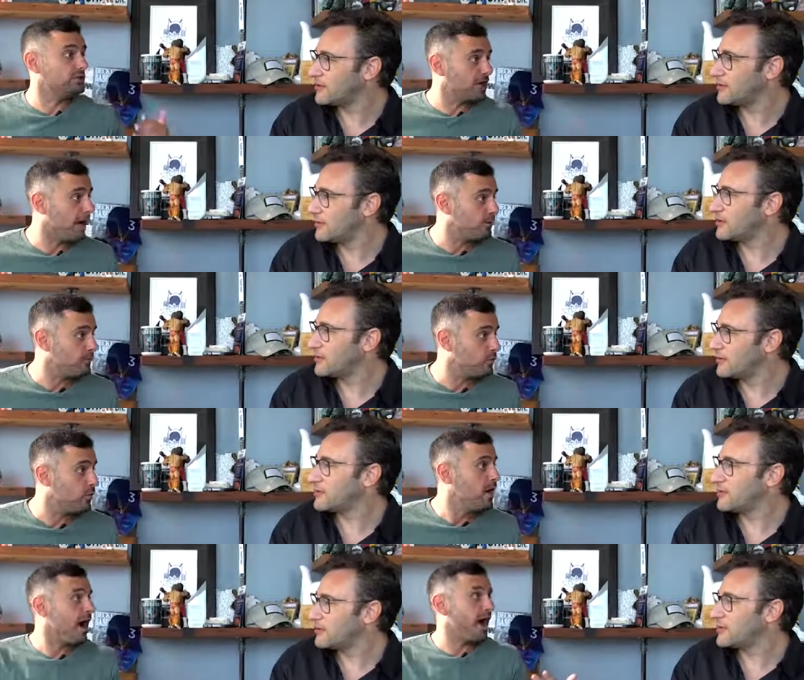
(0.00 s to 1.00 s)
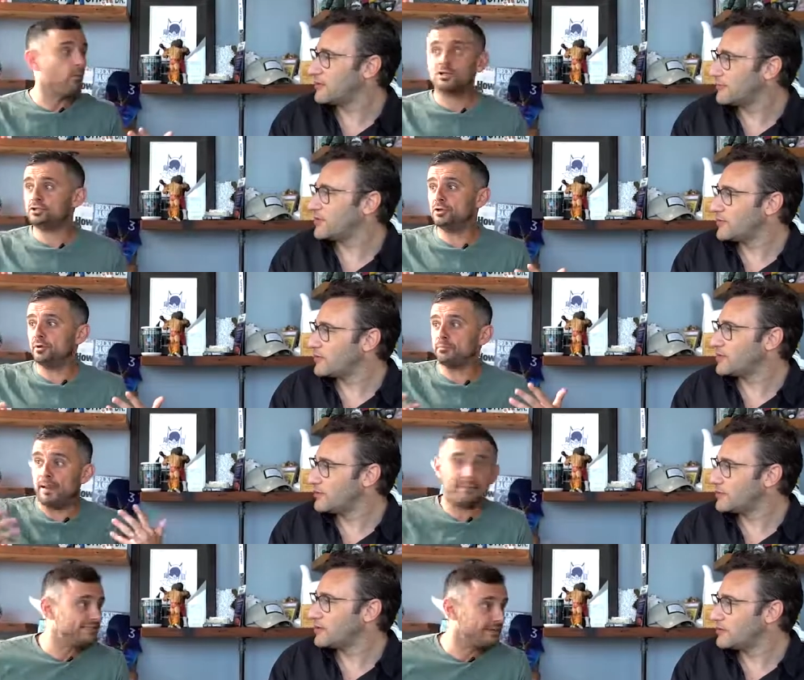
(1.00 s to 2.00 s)
Speaker 1: a job with you. I want you to
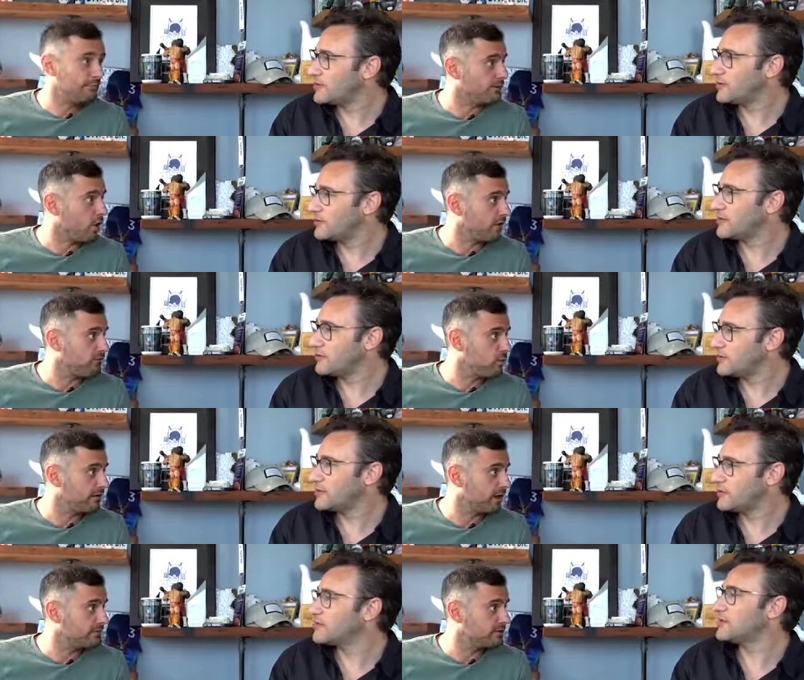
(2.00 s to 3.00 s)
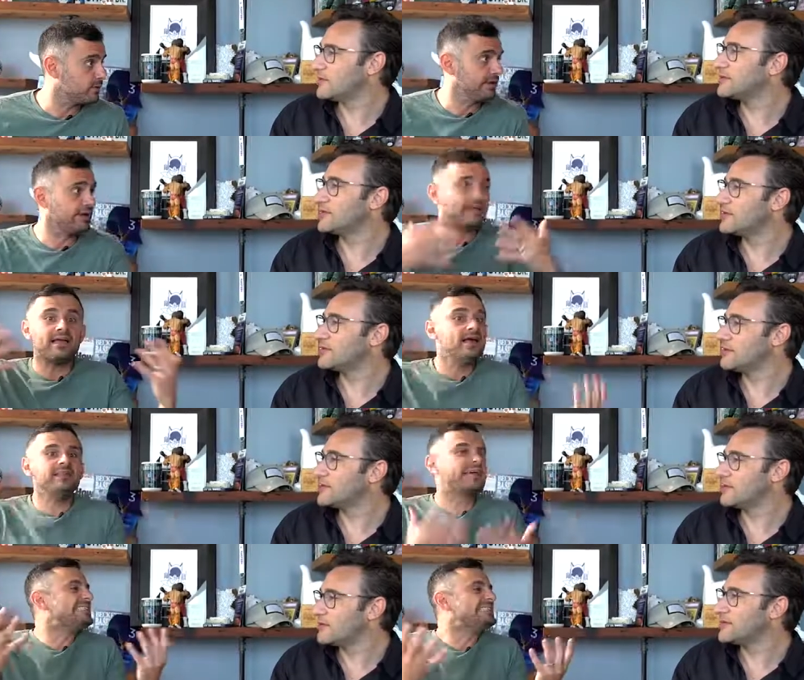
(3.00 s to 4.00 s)
babysit my dog four times a week. Like
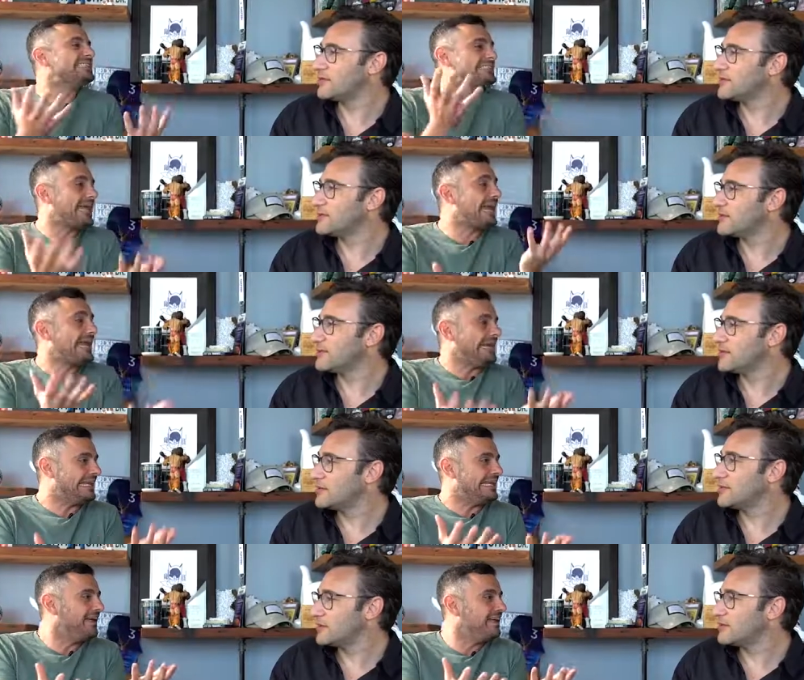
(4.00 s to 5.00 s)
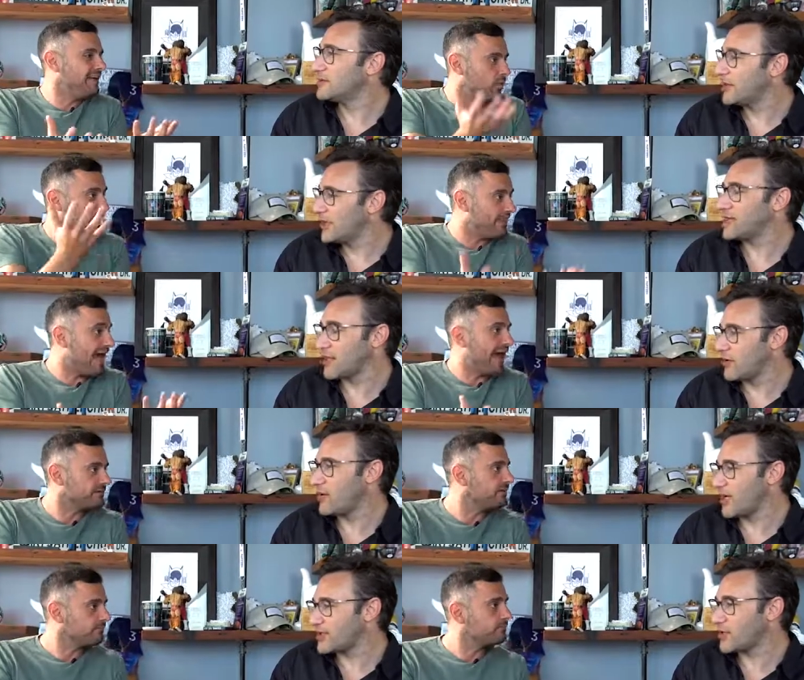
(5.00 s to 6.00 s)
like it's insane with it's that.
Speaker 2: A,
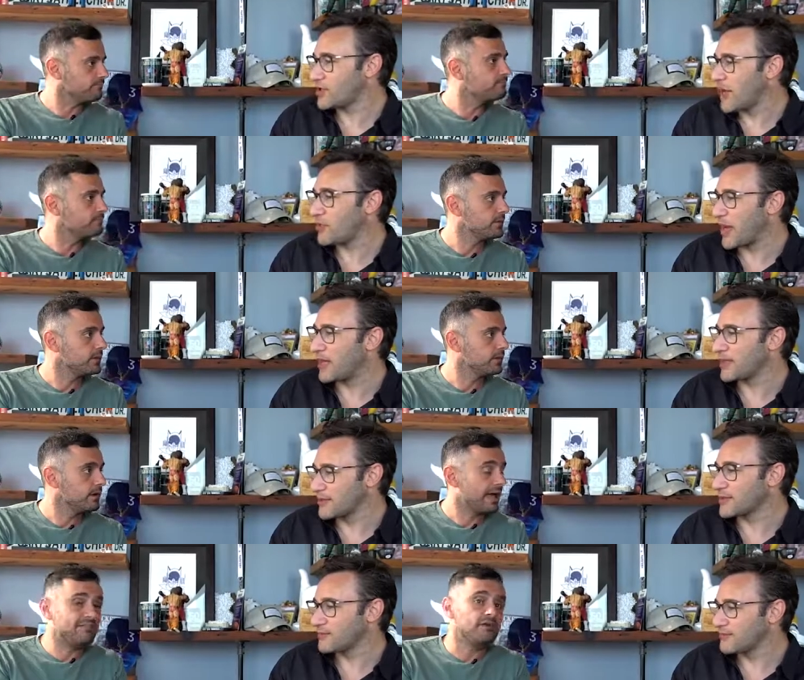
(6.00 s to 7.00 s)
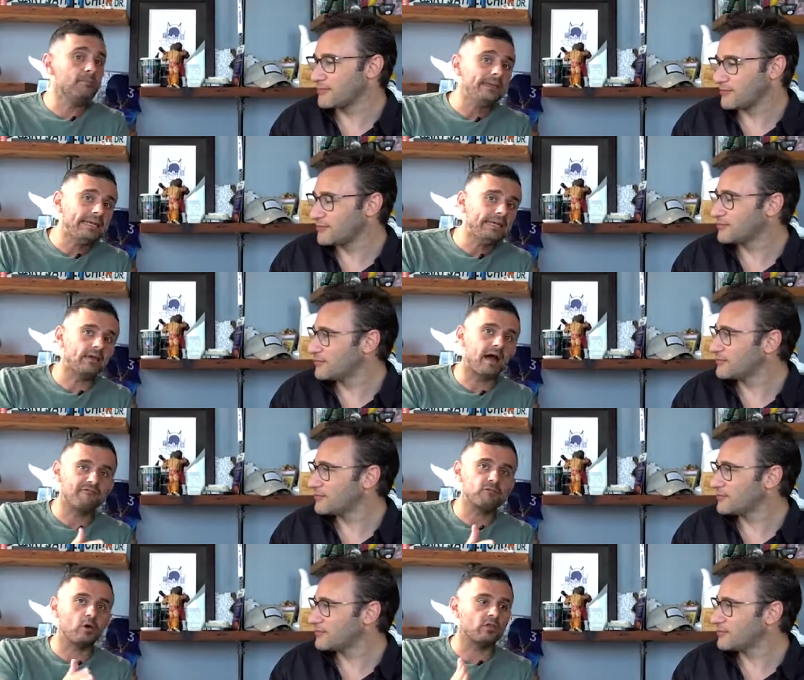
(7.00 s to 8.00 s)
right. So it's about balance.
Speaker 1: And to me,
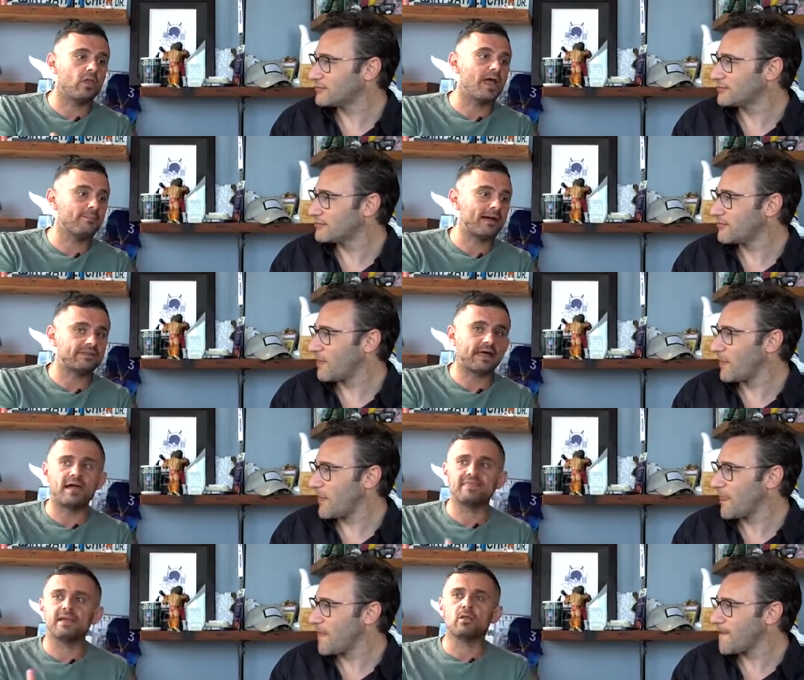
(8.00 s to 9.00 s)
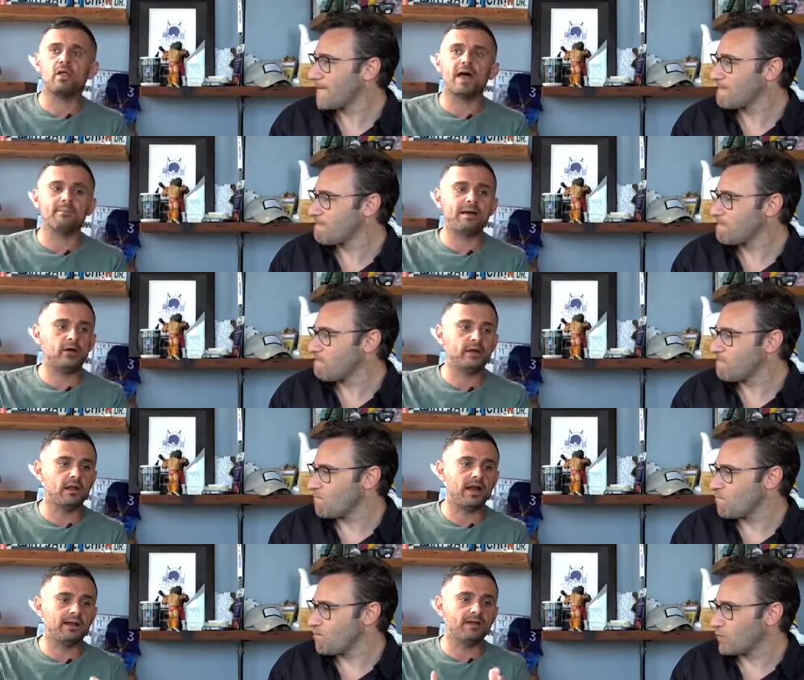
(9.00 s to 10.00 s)
I've thought a lot about that. I think a lot about
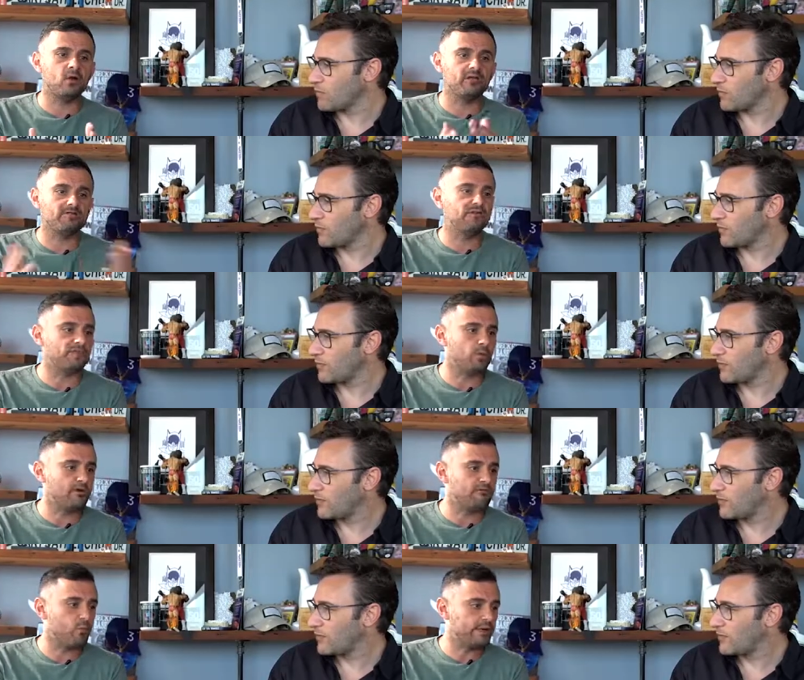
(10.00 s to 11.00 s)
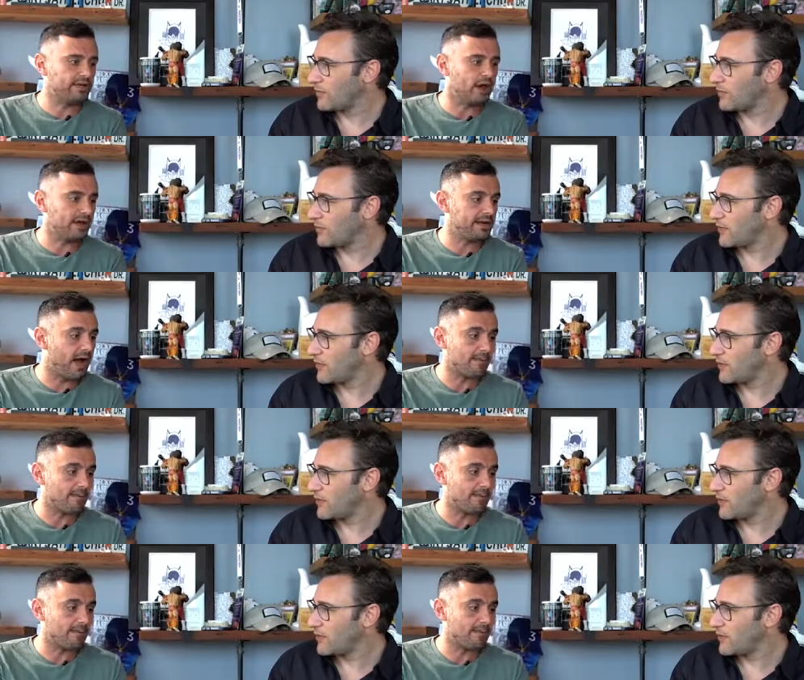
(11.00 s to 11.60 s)
it. I, I call it 5149.